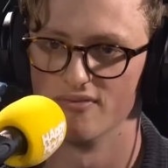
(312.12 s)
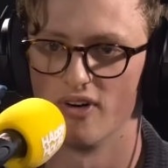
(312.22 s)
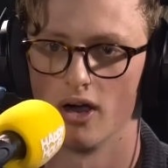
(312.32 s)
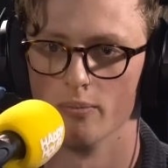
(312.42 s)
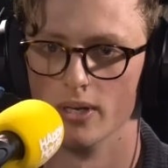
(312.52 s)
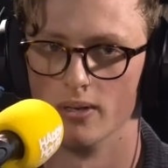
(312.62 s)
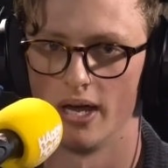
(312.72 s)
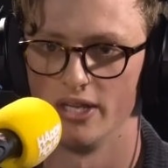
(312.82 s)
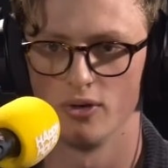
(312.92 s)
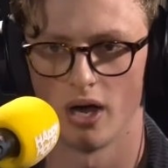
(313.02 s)
environment,
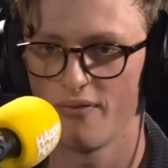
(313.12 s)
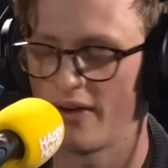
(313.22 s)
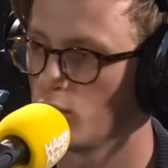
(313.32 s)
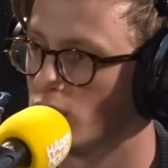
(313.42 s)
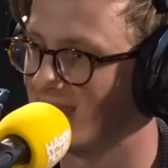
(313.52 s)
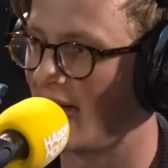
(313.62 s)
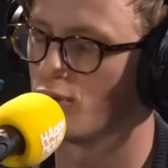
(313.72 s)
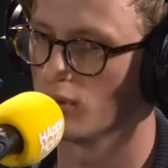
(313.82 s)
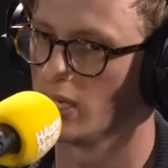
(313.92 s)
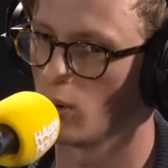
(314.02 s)
and you kind of have to
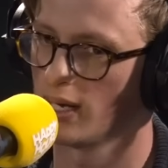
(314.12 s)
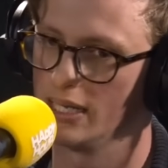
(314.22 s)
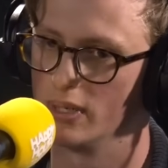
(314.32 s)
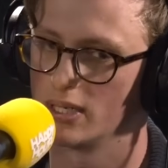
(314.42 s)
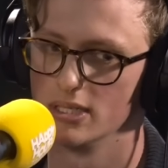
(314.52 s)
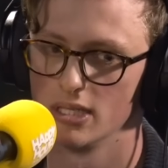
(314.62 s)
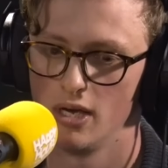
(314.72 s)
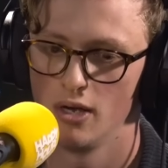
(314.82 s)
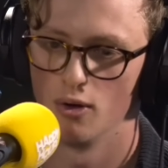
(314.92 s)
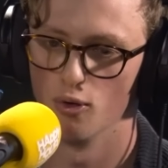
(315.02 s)
adapt really quickly because
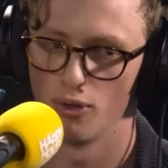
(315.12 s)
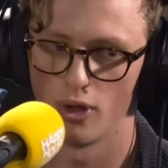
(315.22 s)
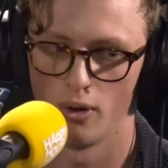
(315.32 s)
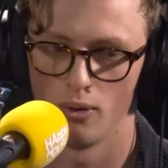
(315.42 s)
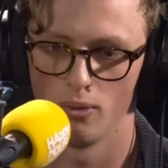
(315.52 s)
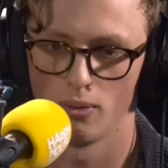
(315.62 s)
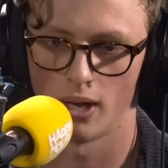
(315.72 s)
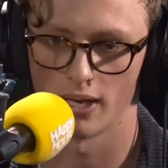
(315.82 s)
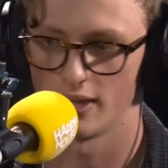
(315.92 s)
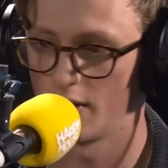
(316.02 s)
although
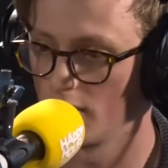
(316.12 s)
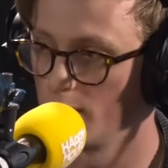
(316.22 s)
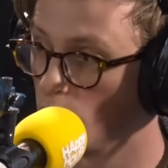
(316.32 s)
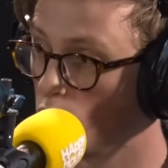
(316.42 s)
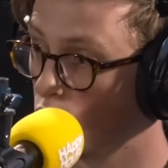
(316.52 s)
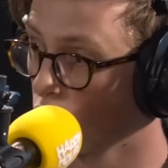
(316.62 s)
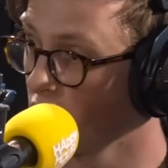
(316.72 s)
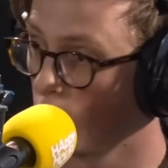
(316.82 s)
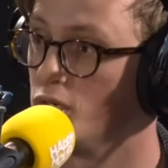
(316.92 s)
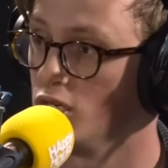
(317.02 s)
like there are
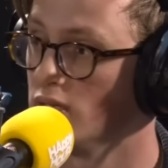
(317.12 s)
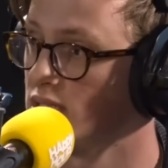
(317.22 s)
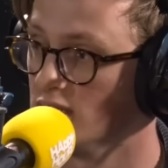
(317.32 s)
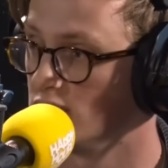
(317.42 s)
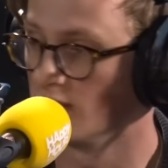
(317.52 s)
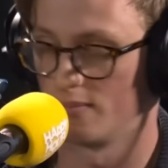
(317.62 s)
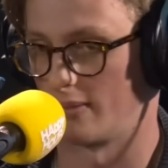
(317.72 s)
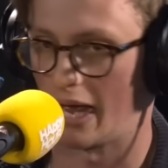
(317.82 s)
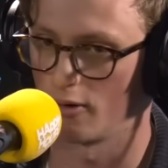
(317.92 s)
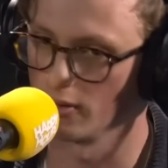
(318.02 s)
great opportunities that
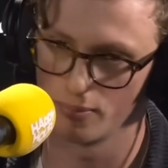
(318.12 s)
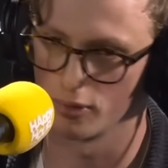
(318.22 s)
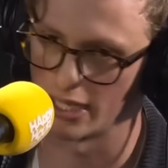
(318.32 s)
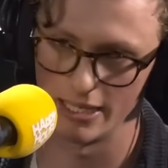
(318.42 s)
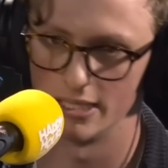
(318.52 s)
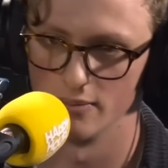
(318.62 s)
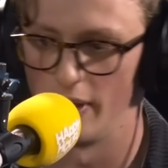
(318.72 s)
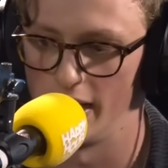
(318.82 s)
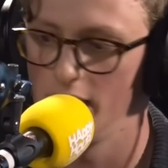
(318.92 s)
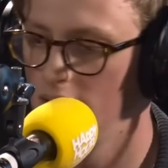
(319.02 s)
Harrow presented
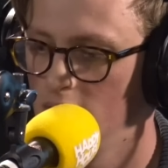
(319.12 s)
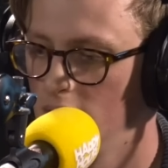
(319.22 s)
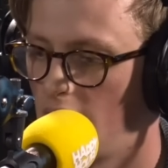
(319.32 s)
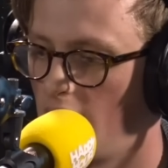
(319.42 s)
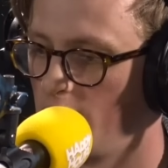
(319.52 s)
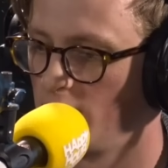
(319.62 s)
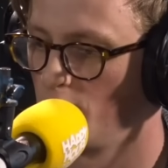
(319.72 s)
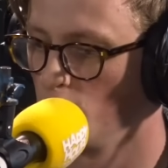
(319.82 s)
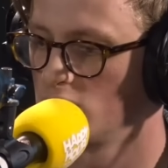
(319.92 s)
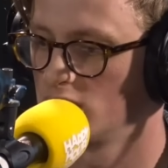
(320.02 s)
me, there
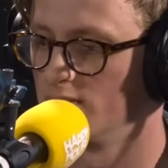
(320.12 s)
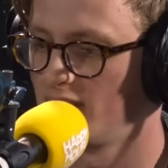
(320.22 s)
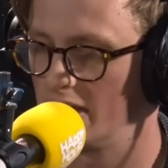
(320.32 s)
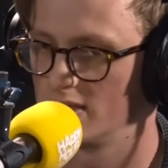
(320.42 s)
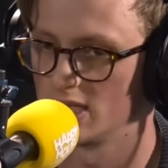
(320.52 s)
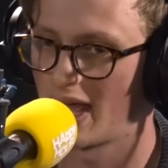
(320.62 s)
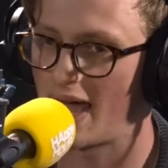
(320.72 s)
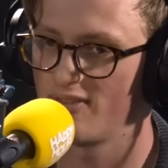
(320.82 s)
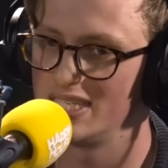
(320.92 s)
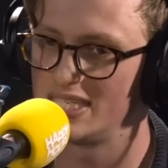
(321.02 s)
were also some downsides, like
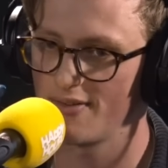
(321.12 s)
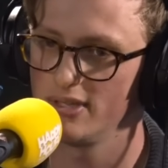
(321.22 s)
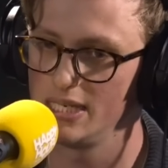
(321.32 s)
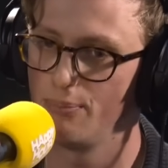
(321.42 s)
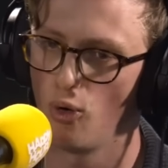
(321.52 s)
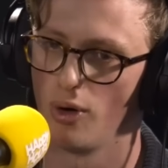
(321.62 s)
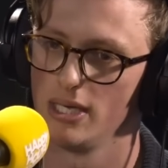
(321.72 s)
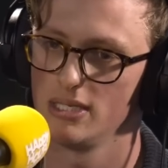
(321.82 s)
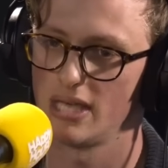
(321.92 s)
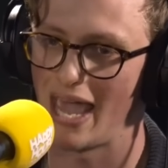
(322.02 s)
having 70
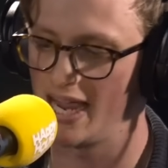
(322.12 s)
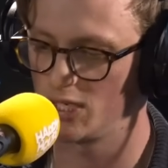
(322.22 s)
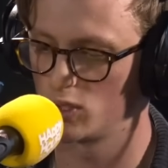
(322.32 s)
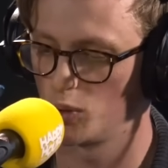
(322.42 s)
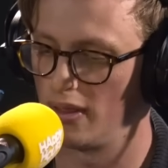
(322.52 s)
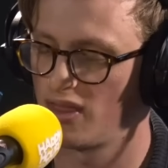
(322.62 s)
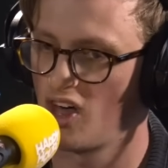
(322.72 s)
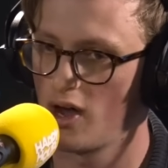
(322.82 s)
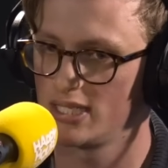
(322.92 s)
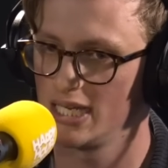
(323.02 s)
boys aged between
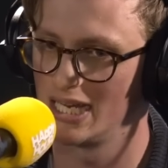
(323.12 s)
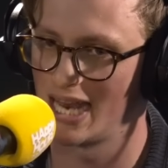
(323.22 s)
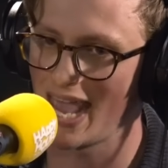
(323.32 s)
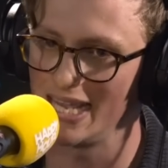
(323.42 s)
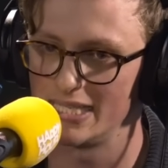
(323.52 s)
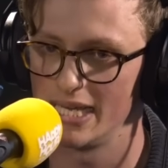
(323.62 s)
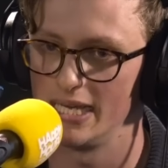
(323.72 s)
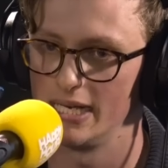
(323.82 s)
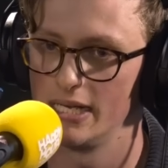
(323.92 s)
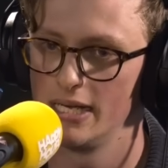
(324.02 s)
13 and
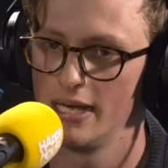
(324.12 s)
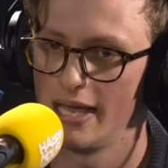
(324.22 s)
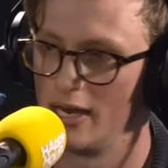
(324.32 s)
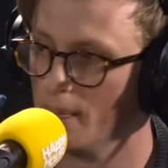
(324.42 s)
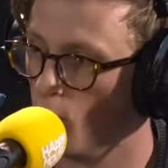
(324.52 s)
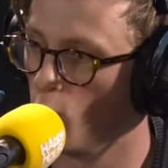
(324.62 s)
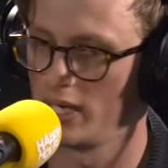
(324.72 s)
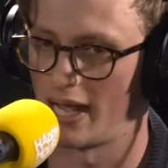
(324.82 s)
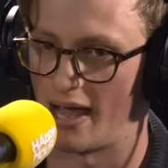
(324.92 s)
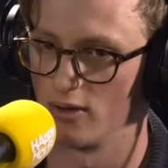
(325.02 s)
18 in a
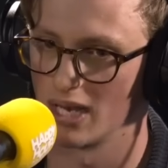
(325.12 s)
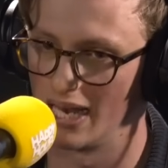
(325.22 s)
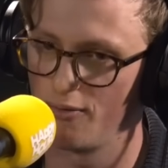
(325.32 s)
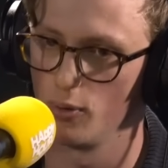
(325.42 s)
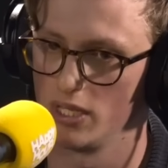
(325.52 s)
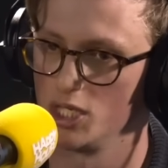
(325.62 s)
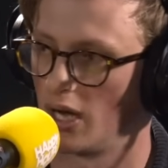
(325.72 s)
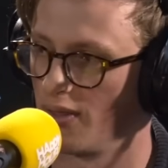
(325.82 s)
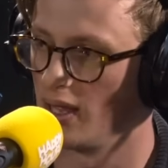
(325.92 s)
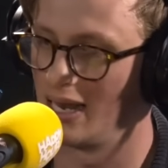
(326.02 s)
boarding house living with each
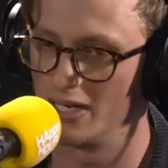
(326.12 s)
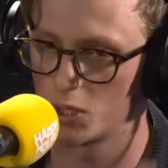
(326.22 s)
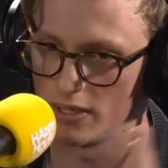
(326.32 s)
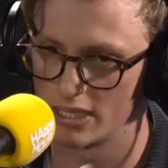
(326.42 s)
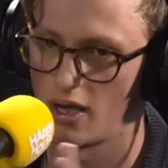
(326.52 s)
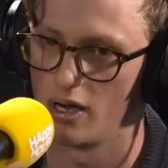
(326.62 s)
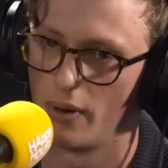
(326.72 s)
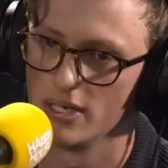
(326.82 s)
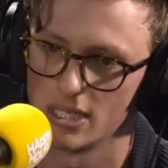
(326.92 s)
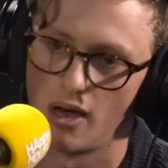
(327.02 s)
other, literally side
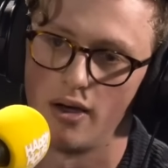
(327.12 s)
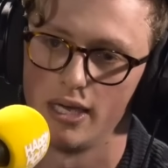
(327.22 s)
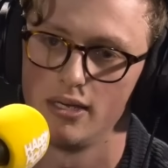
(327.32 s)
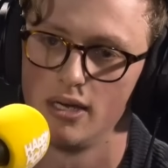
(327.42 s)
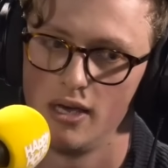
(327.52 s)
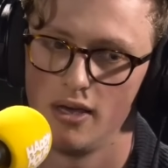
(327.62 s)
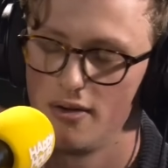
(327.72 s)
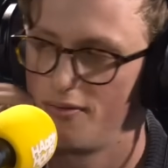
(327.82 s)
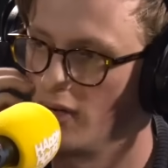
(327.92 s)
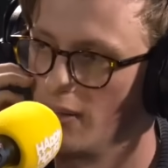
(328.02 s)
by side
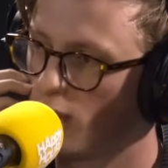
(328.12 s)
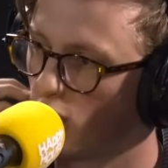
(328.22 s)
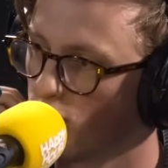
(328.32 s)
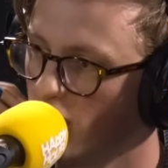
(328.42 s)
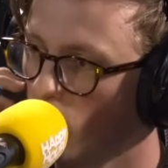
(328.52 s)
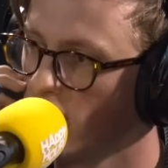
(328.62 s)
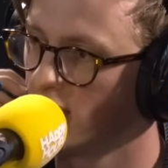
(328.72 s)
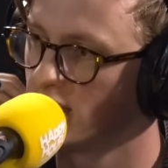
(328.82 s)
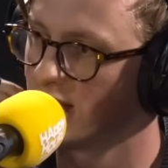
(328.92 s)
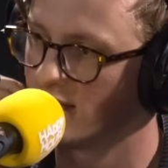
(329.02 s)
for 3
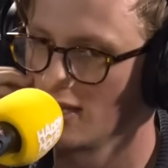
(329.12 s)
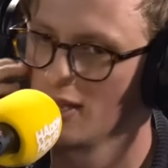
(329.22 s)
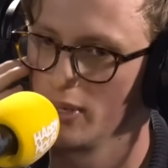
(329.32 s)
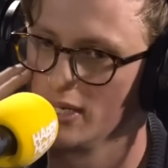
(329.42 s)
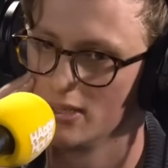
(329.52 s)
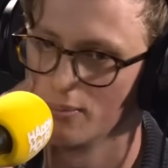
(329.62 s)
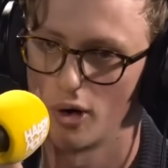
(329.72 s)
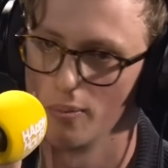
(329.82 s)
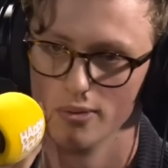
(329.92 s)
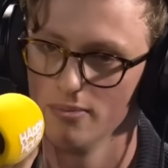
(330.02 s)
weeks. There's going to be some
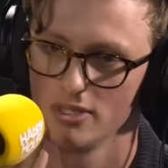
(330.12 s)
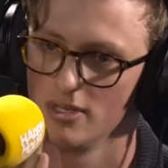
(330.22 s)
problems.